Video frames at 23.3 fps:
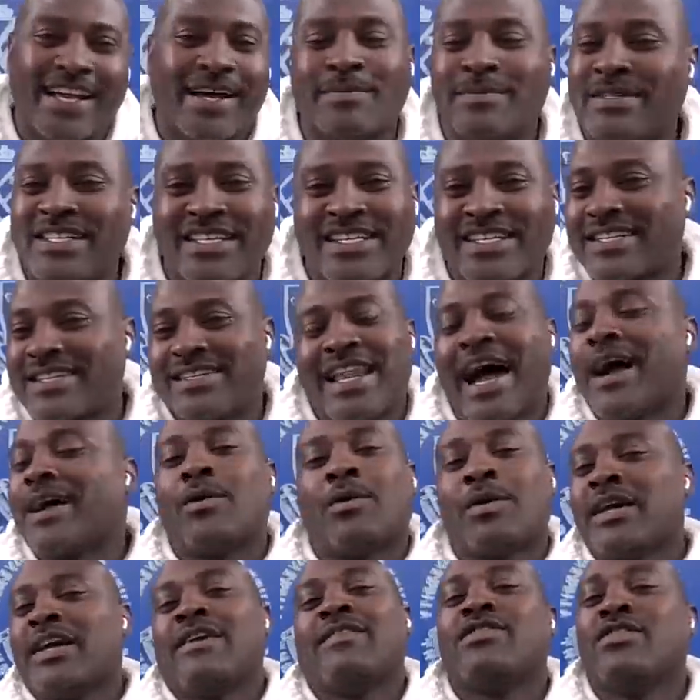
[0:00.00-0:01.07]
I'm just not
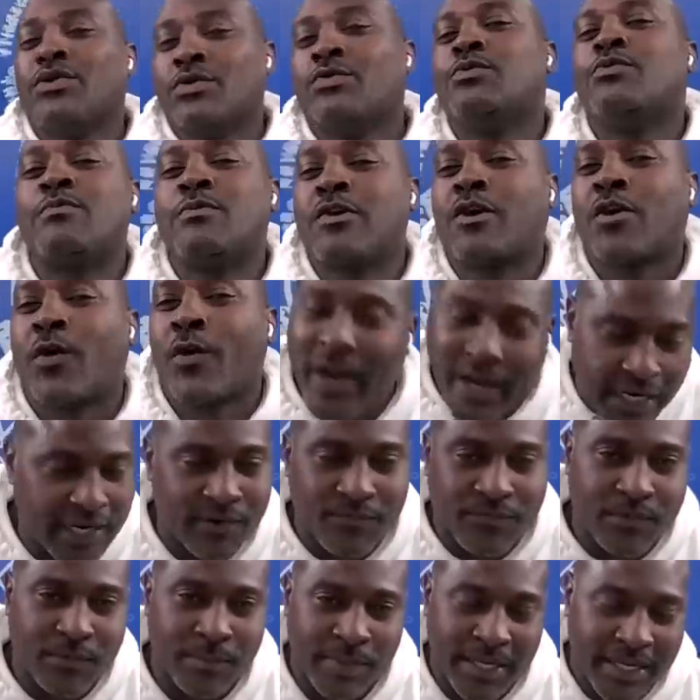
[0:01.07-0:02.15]
going to give you
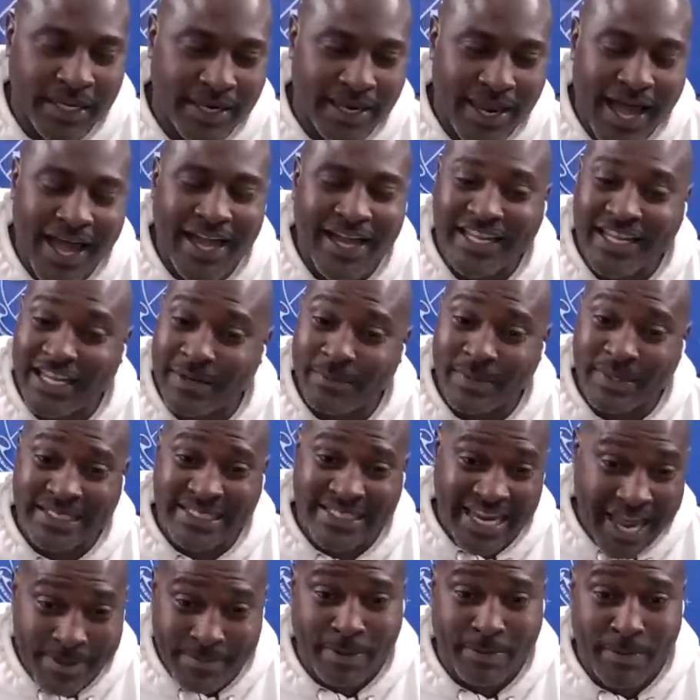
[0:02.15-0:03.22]
credit for being Lion King, but
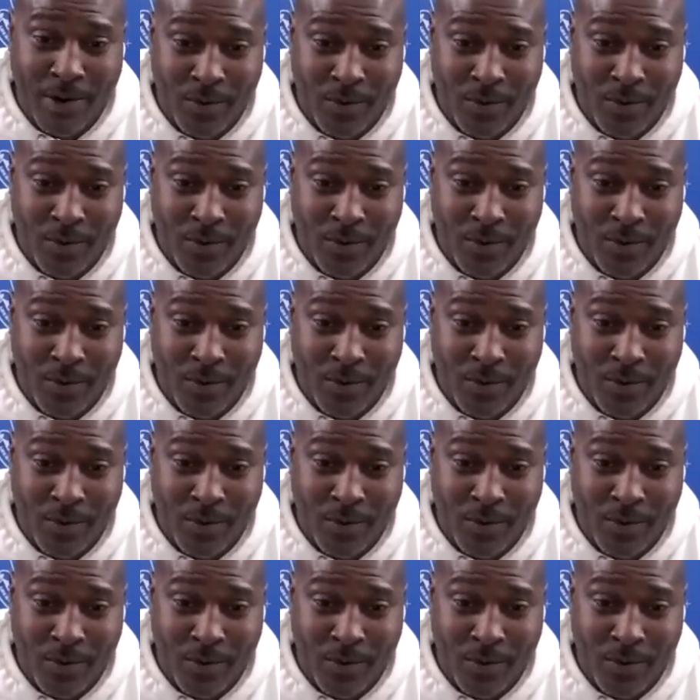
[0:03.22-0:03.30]
damn it,